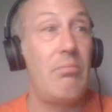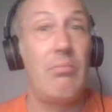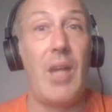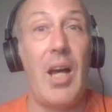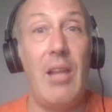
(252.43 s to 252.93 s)

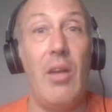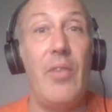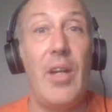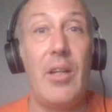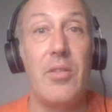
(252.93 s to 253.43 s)
I love
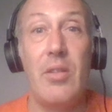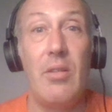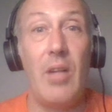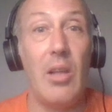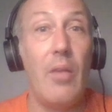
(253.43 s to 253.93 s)
Vegas.
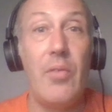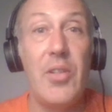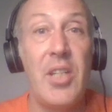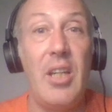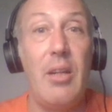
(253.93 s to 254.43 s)
I love the
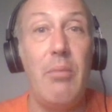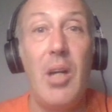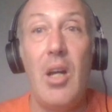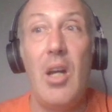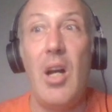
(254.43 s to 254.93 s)
team.
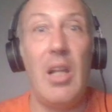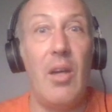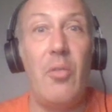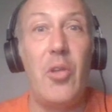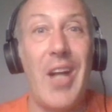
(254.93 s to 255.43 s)
I
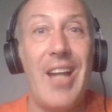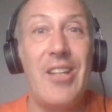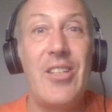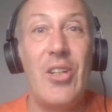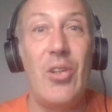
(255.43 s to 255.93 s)
love their
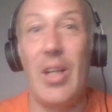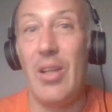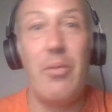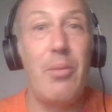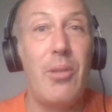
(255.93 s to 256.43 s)
attitude. I
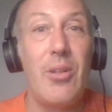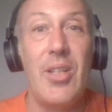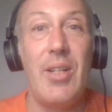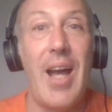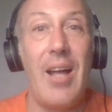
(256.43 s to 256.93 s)
love the
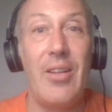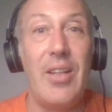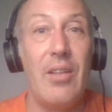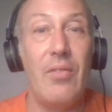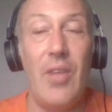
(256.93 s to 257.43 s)

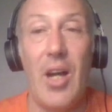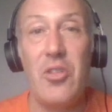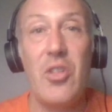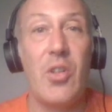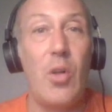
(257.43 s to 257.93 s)
personality of not
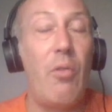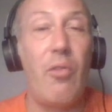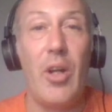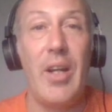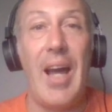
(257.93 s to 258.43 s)
just go
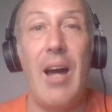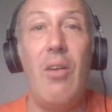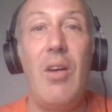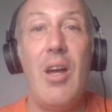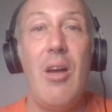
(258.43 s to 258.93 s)
for it
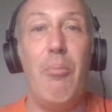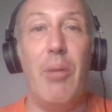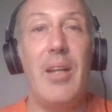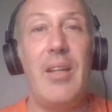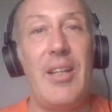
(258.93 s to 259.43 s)
now,
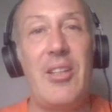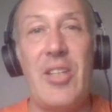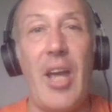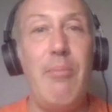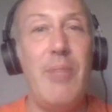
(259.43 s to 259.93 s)
but
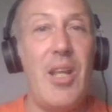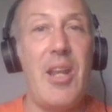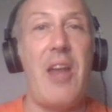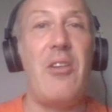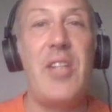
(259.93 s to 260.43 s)
excitement and
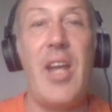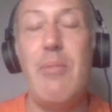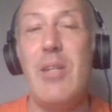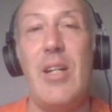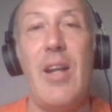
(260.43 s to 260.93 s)

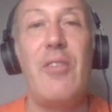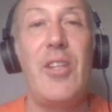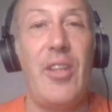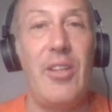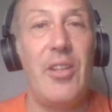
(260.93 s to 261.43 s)
entertainment and
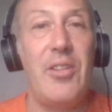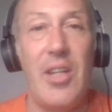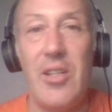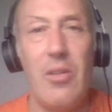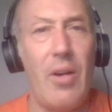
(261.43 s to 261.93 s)
everything that
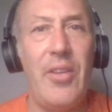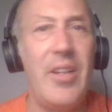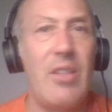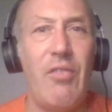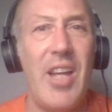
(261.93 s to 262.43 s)
they do. I
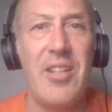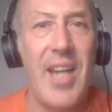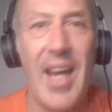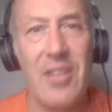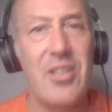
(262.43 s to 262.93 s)
think it's
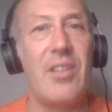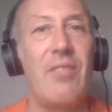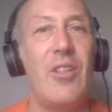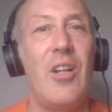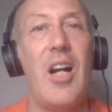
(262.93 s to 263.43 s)
fantastic
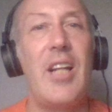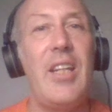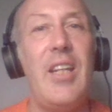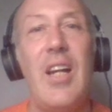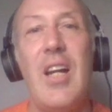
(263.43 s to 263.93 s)
for
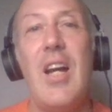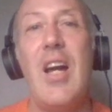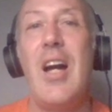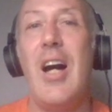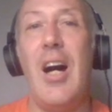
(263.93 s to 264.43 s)
hockey
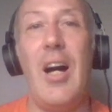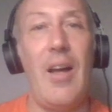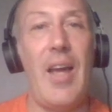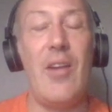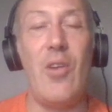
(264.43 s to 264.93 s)
uh,
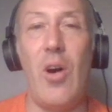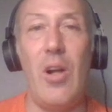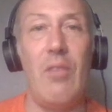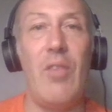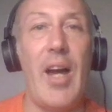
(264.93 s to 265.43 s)
and
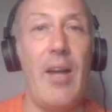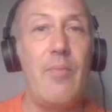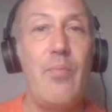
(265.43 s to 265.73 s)
all of that.